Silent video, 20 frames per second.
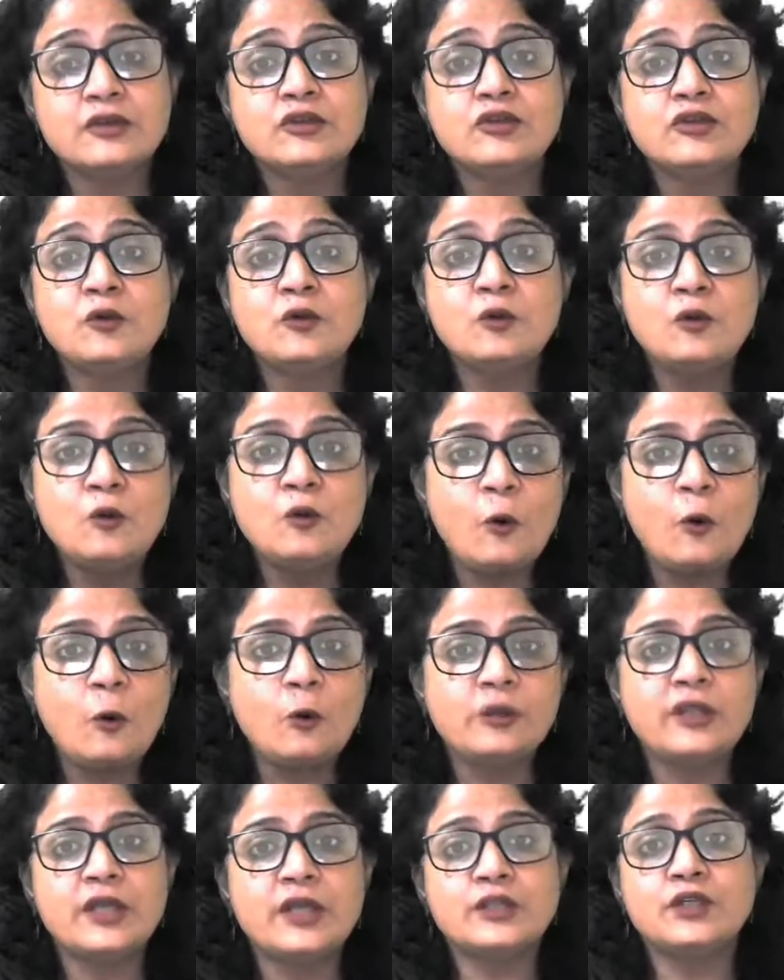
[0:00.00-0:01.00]
you
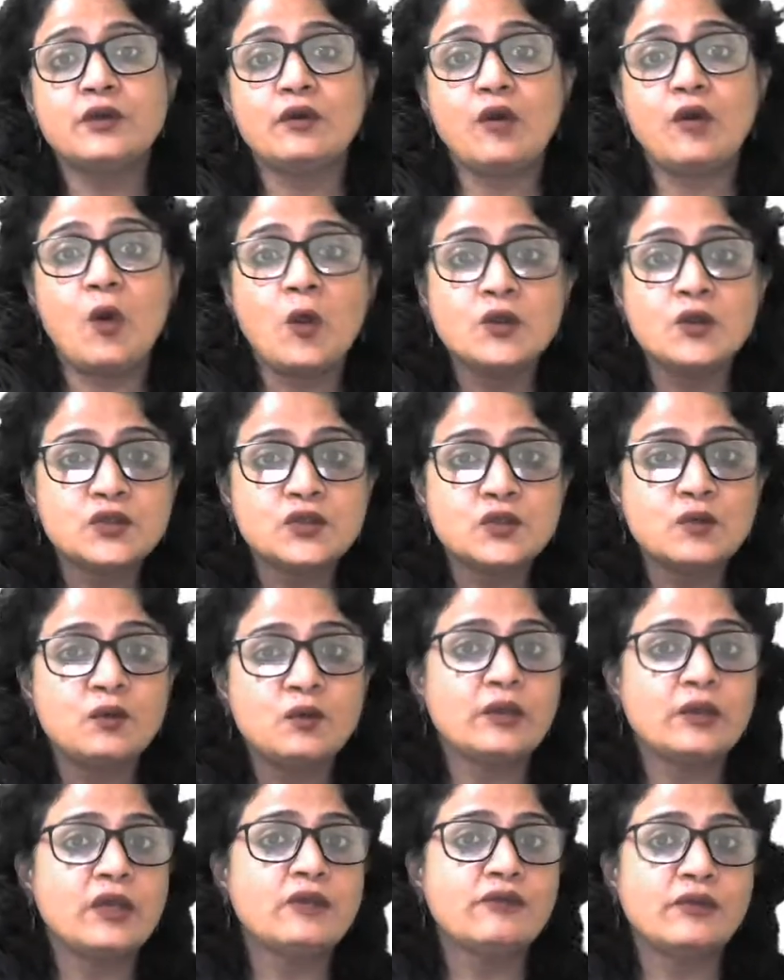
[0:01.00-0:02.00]
know that you're also
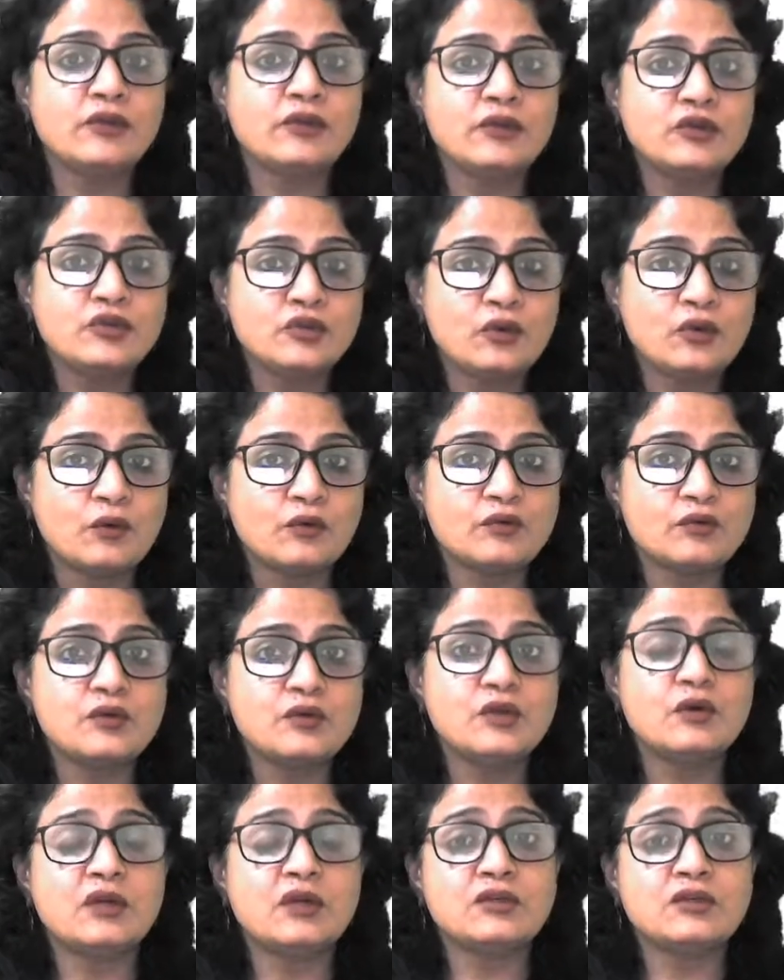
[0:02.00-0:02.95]
looking for the tone.